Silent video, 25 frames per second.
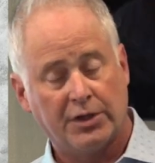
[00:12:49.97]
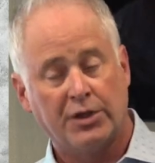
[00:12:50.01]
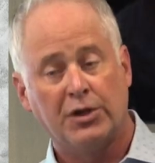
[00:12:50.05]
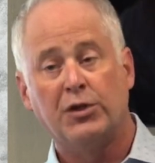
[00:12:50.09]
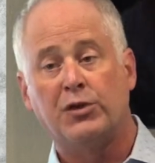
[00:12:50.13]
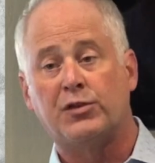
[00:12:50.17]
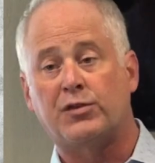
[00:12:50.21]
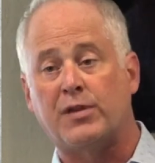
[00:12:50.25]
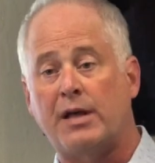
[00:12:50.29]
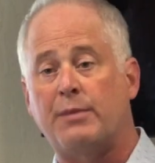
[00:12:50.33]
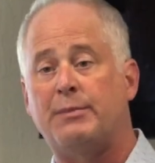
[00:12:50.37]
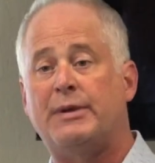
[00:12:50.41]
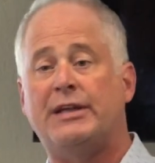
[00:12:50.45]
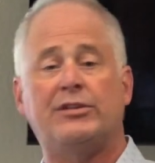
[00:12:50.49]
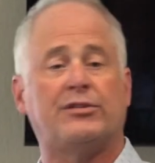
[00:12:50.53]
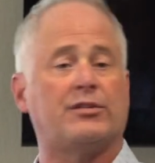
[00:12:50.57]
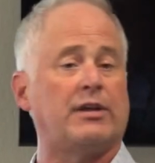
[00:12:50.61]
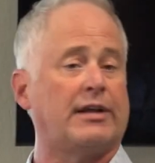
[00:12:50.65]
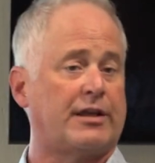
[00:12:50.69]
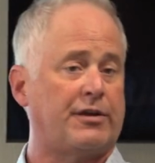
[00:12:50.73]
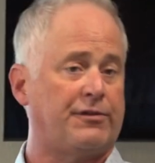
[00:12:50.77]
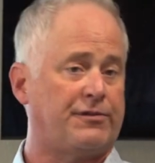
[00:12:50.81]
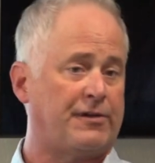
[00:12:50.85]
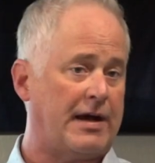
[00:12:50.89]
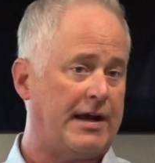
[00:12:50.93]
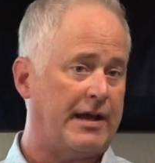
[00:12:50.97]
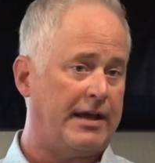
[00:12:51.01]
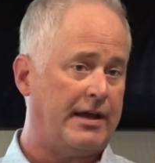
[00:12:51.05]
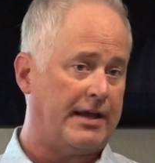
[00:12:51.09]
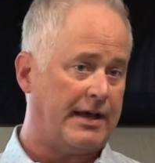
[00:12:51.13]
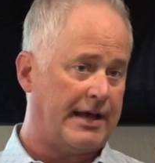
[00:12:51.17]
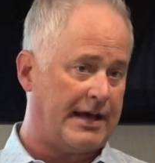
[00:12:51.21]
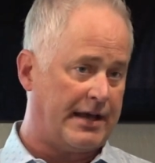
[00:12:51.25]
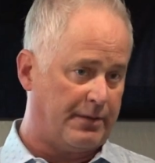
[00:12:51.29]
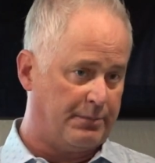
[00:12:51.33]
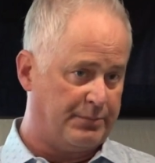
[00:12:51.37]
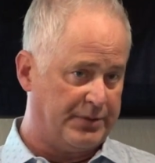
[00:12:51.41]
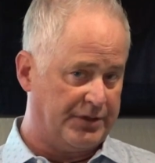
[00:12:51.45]
So that means like if I
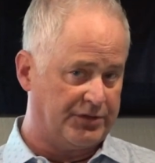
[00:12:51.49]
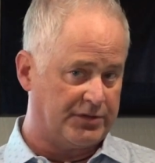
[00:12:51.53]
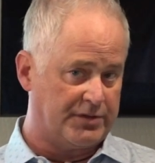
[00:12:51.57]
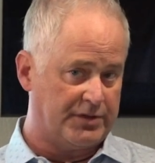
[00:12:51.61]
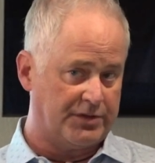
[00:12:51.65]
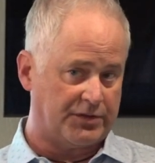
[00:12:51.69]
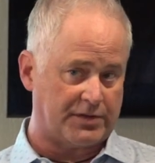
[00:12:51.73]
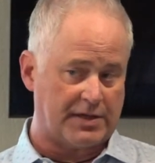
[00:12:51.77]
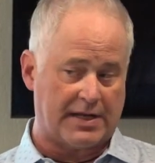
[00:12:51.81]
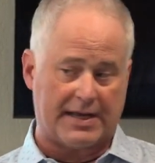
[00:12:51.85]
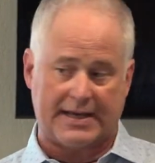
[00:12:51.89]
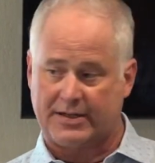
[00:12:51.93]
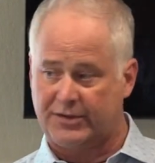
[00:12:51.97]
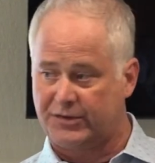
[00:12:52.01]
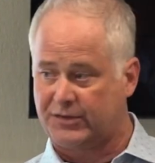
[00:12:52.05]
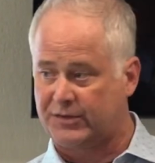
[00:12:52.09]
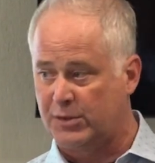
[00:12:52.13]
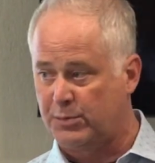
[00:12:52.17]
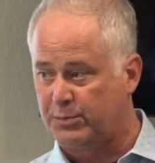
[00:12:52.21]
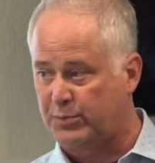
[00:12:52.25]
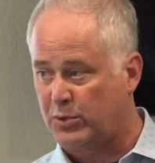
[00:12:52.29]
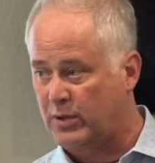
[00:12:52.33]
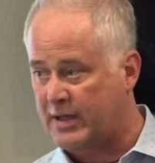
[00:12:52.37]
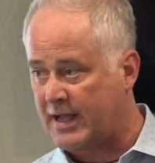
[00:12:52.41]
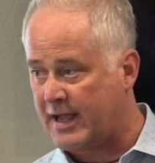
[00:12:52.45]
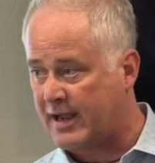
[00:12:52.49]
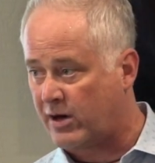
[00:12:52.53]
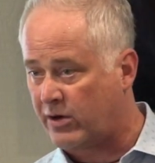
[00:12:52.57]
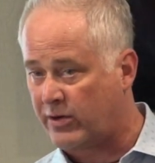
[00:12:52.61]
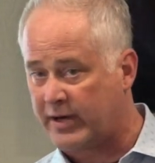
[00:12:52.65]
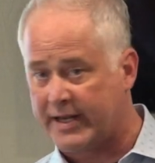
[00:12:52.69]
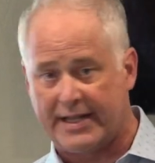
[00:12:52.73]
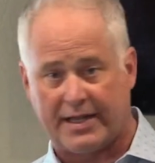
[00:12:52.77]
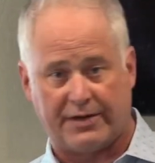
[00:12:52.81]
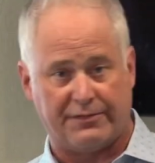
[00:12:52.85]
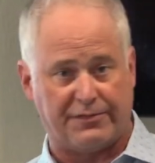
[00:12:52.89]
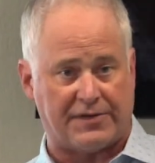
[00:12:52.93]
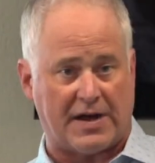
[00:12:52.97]
had a business and I had a simple IRA,
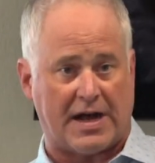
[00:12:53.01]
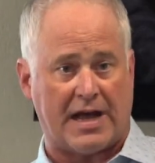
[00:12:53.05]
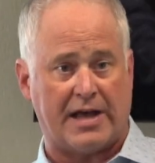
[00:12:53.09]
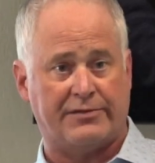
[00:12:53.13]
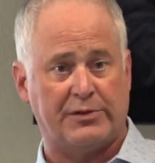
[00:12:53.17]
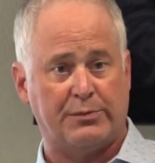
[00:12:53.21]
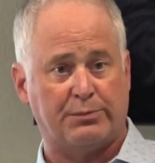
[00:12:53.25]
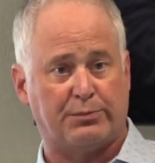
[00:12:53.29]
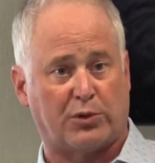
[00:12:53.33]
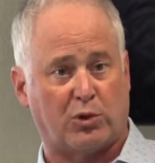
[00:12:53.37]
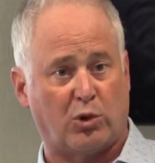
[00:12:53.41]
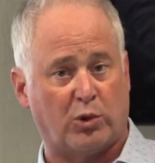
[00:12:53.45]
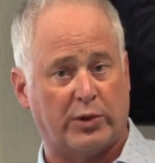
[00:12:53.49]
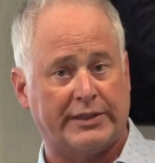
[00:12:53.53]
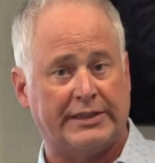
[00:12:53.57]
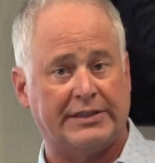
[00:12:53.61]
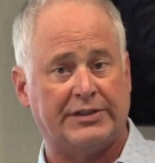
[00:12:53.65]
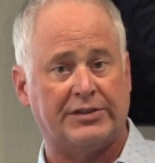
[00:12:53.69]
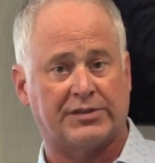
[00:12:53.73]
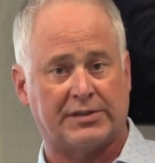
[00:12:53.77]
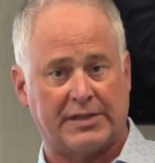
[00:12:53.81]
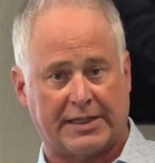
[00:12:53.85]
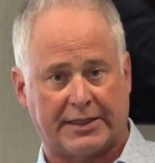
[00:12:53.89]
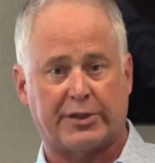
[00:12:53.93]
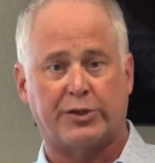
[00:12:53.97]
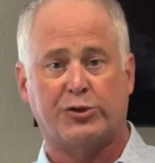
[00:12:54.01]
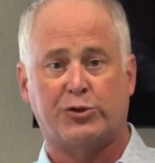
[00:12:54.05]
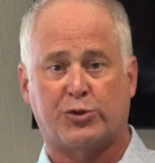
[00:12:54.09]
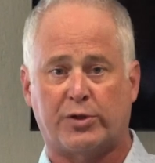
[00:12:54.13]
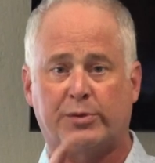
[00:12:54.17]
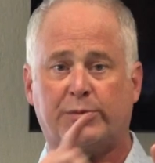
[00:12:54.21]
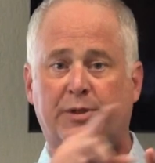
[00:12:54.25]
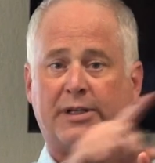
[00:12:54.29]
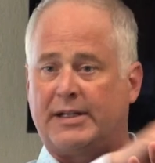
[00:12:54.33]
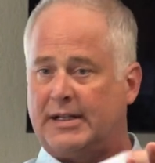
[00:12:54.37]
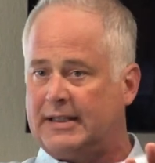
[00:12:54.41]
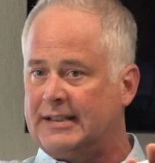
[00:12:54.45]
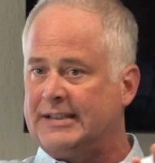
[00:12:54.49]
I had 5 employees and I
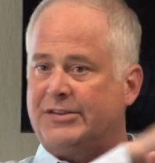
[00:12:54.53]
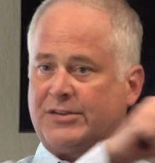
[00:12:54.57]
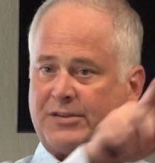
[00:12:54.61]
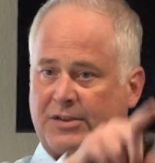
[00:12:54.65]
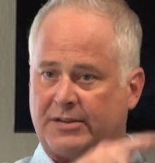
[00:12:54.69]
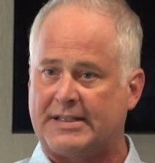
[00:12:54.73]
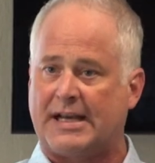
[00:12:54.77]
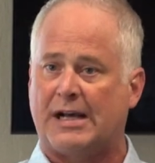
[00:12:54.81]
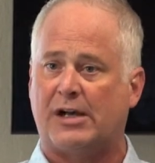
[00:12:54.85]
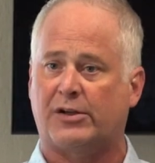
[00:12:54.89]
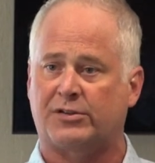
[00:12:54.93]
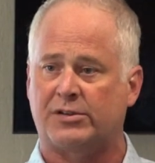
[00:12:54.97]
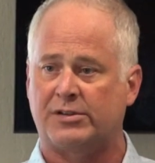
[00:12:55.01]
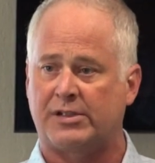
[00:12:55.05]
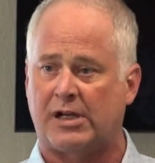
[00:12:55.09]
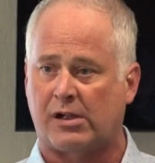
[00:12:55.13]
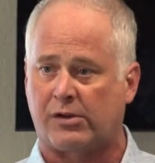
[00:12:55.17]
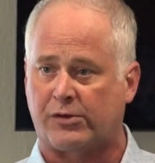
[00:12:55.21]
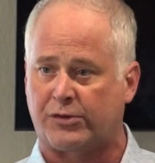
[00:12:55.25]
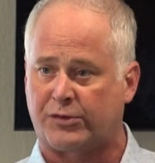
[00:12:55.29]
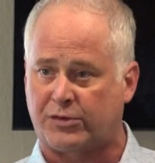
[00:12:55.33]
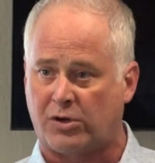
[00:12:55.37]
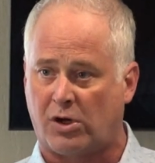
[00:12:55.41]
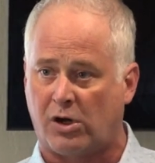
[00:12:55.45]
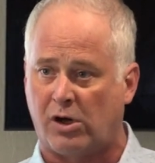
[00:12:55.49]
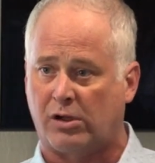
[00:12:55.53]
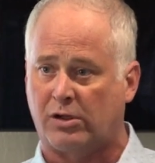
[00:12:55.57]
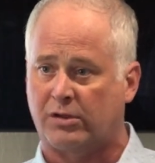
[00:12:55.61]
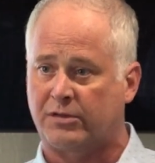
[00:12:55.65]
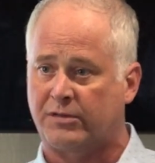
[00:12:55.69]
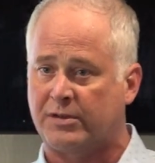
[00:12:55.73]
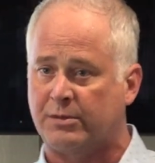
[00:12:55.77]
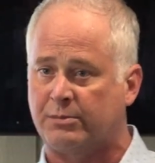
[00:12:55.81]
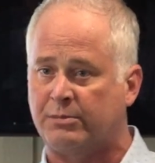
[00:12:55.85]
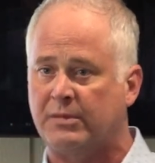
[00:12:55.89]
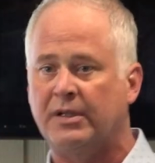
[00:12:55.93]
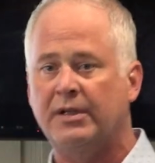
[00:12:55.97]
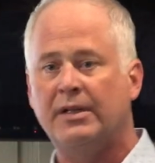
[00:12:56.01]
contributed at least $1,000 to all of
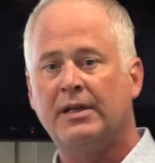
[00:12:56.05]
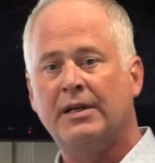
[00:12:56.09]
them,